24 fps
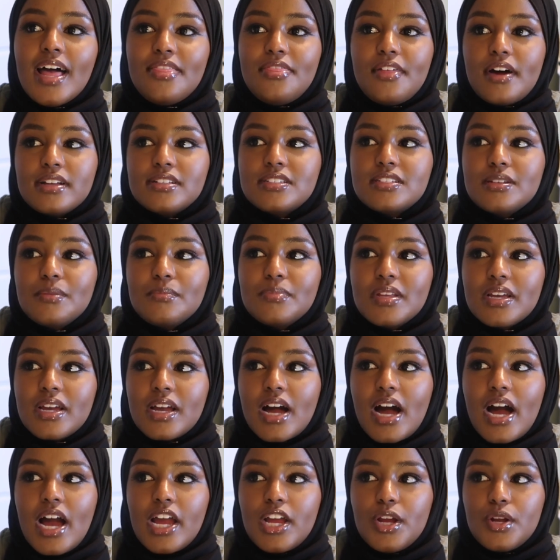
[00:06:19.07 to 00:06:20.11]
That's something
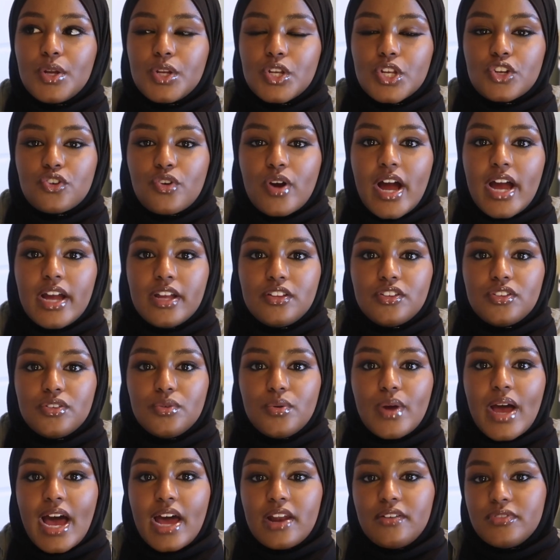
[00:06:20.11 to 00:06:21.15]
I try
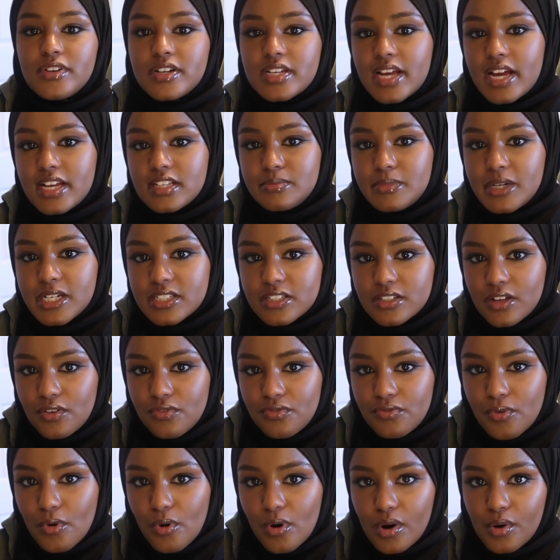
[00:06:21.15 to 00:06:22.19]
to advertise myself
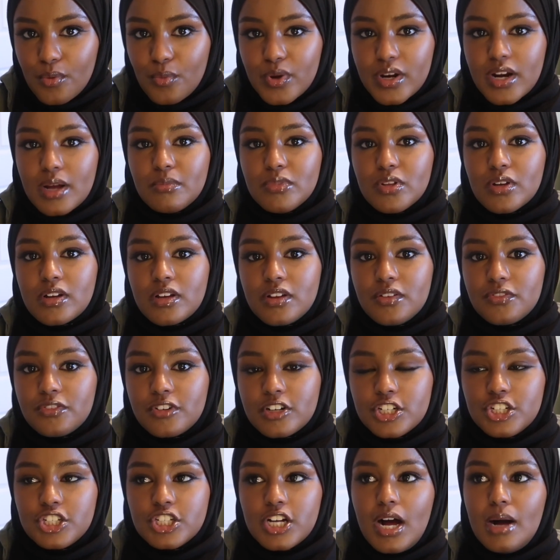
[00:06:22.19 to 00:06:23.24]
for when I'm looking
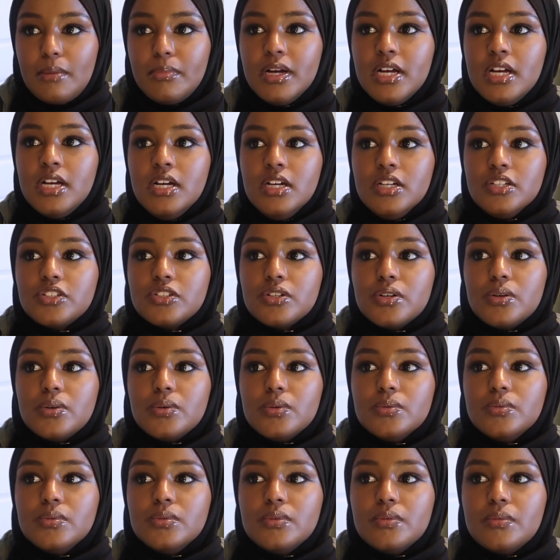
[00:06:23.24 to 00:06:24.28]
for a job.
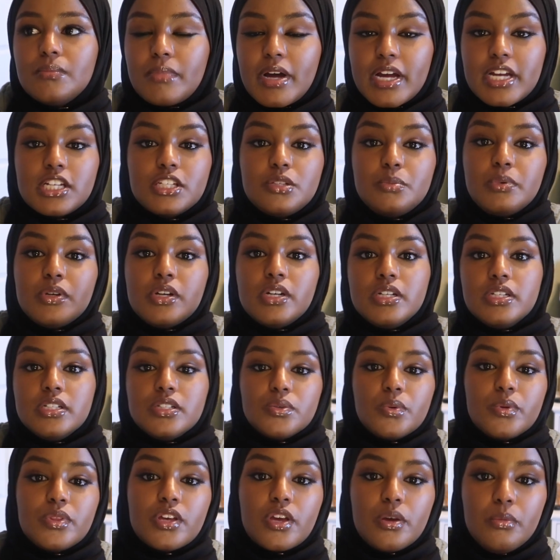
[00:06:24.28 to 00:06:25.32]
So my experience
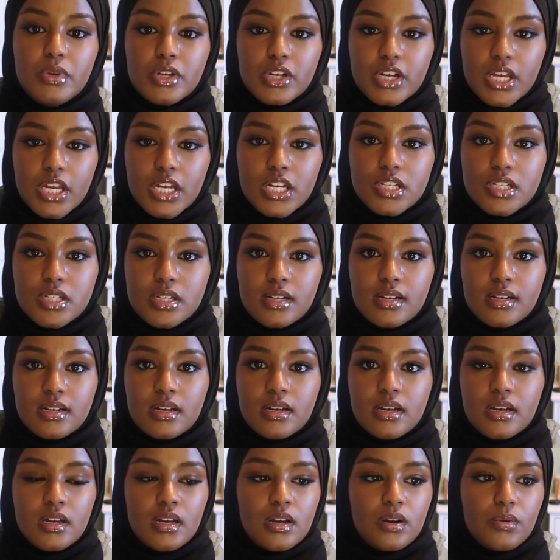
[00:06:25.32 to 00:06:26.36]
with communication,
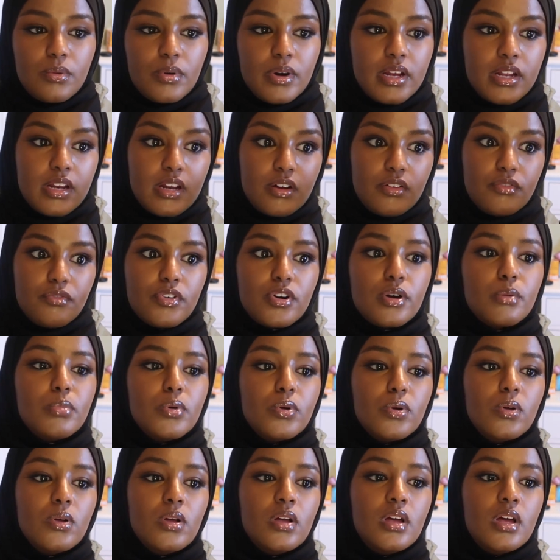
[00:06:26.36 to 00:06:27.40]
written and
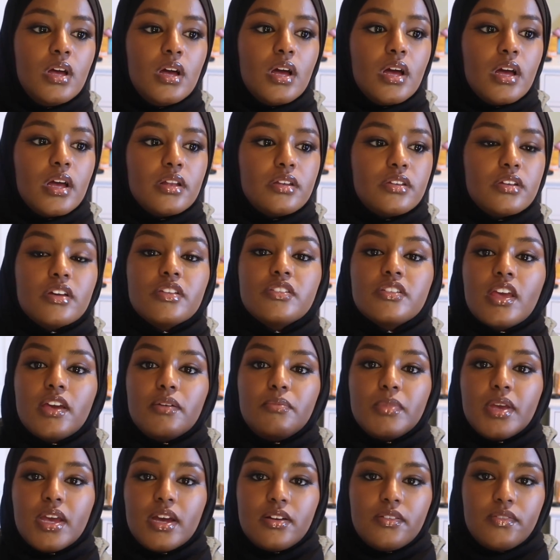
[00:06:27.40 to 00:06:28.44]
verbal, it does give
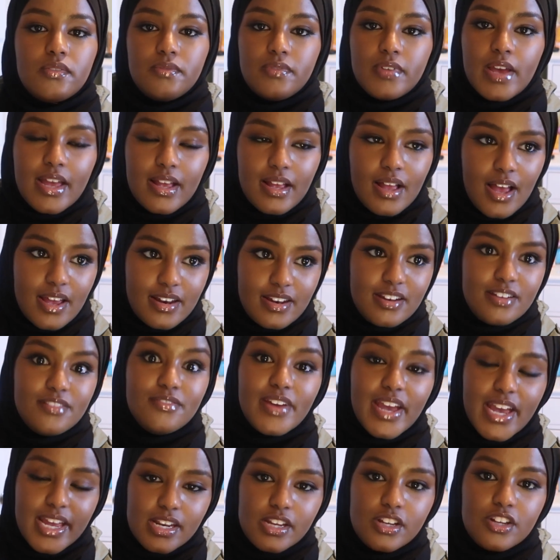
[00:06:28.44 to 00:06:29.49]
me an
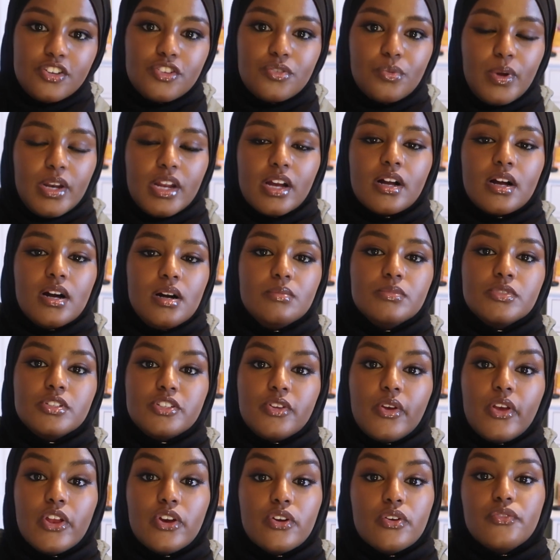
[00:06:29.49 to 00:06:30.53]
advantage when it comes
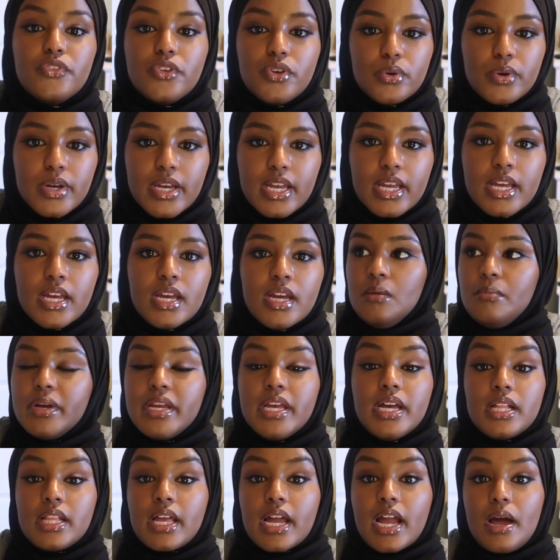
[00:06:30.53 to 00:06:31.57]
to interviewing. But
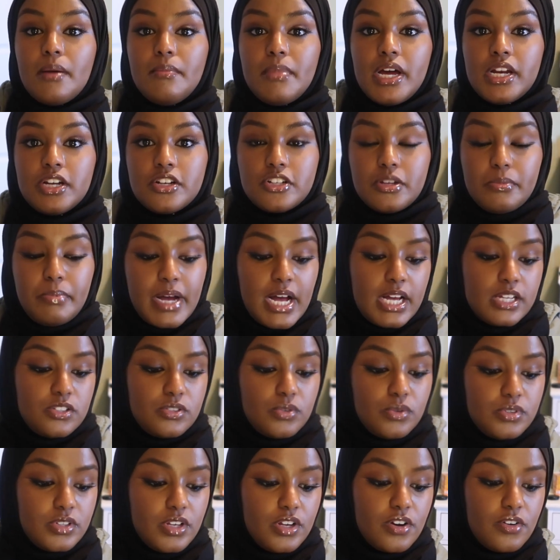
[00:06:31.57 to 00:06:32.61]
yeah, like I managed to pass
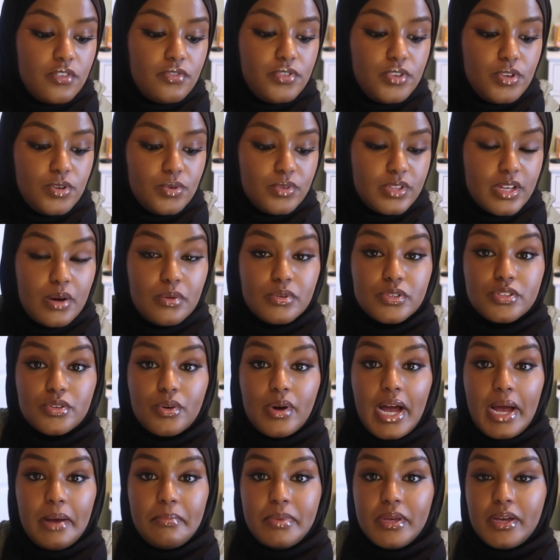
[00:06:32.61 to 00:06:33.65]
those interviews. I was so
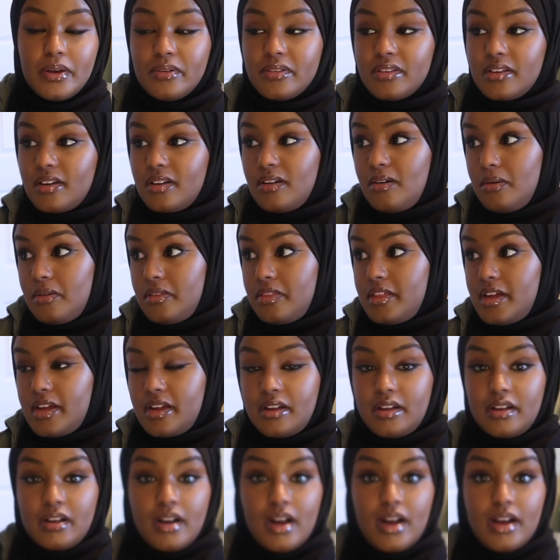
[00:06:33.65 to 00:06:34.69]
happy. I was like, oh,
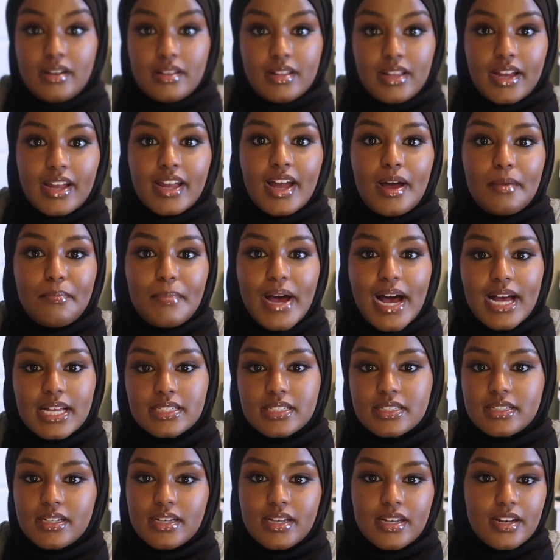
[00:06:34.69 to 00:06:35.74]
thank God, like I
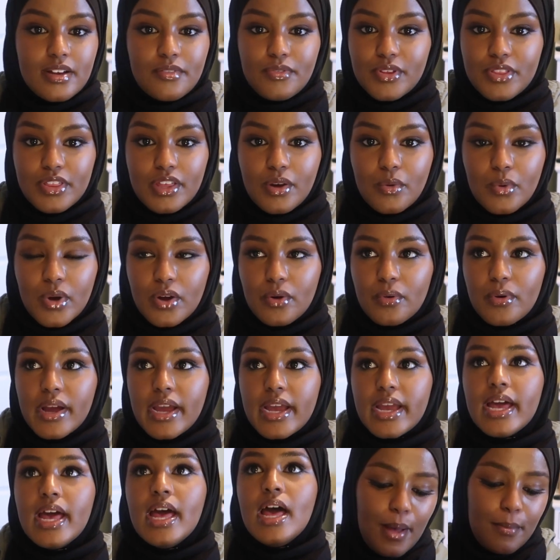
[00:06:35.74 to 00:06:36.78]
passed it and everything went
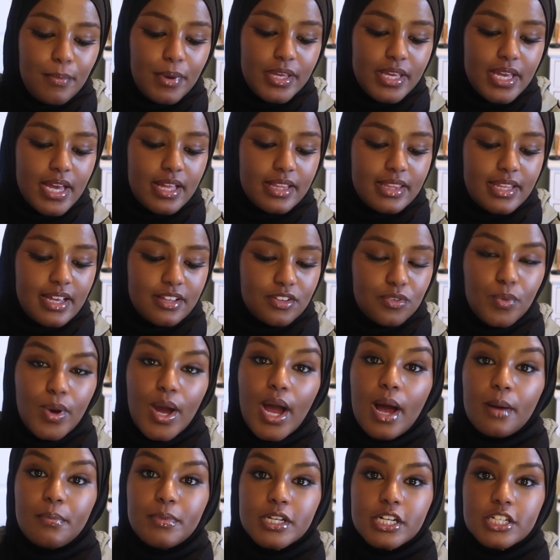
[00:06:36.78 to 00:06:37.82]
great. But yeah, that's what
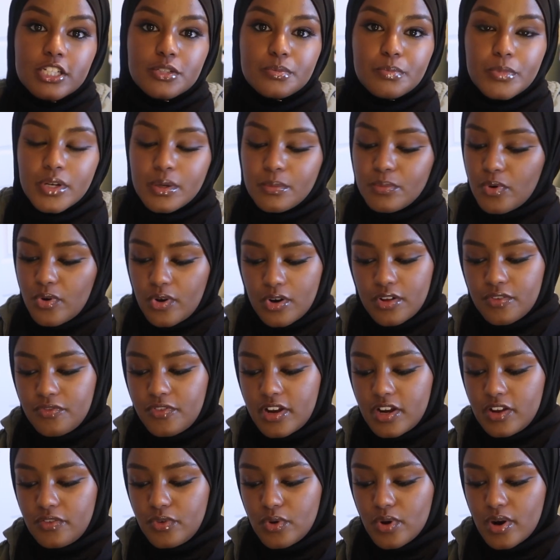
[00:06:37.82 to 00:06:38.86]
happened at Springboard, if
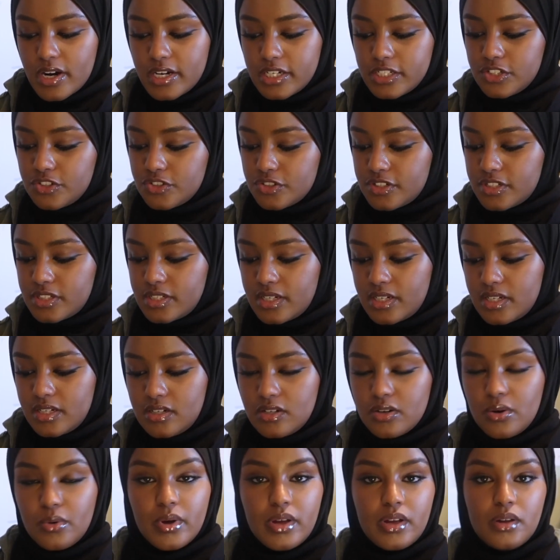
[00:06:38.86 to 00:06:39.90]
any of you are interested
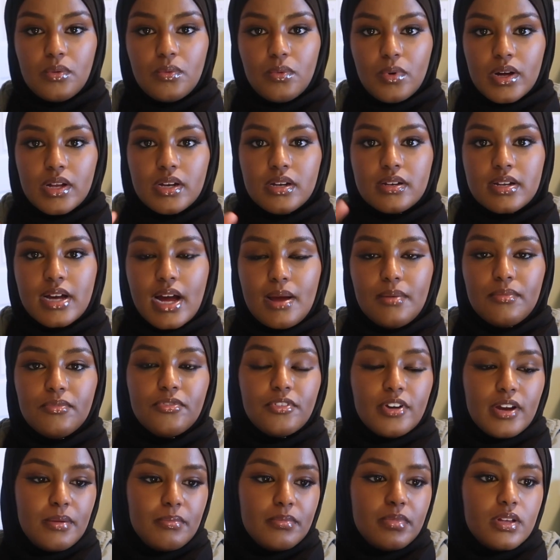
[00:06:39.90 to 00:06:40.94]
in knowing what time
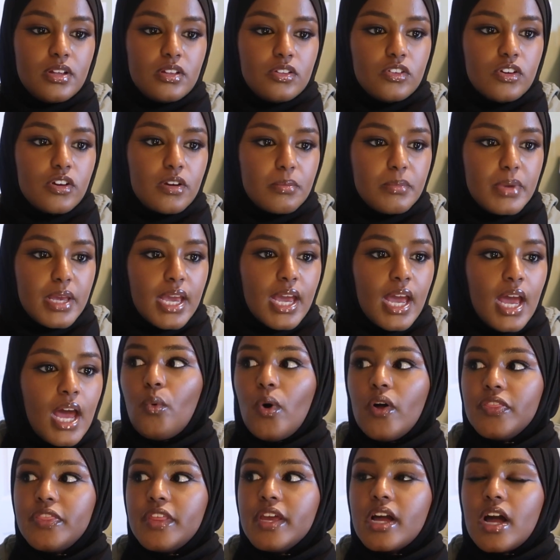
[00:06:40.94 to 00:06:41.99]
frame it took me.
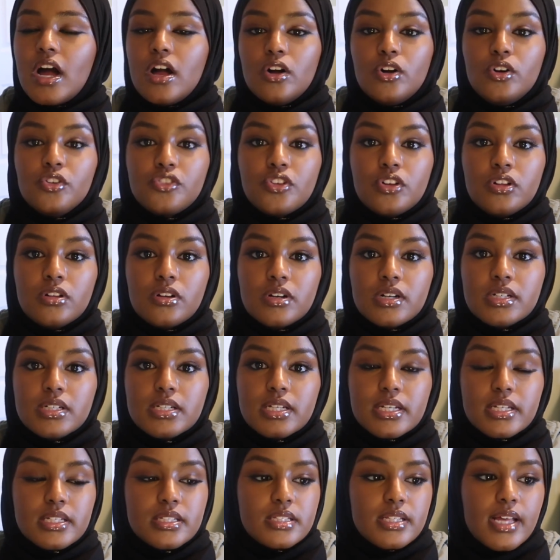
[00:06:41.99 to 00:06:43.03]
One thing I also learned
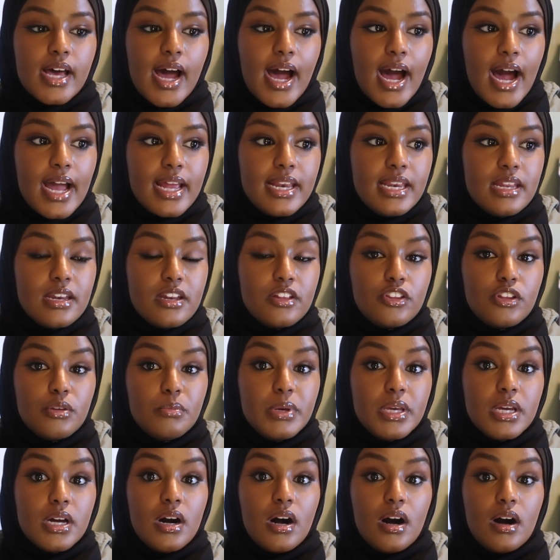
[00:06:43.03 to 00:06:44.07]
is that I needed to
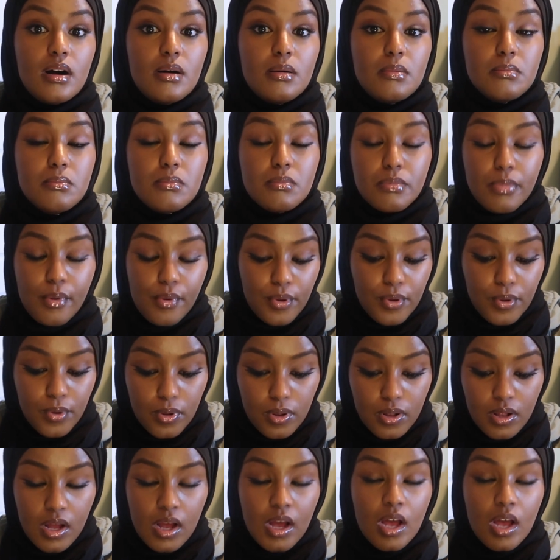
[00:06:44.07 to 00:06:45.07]
be humble.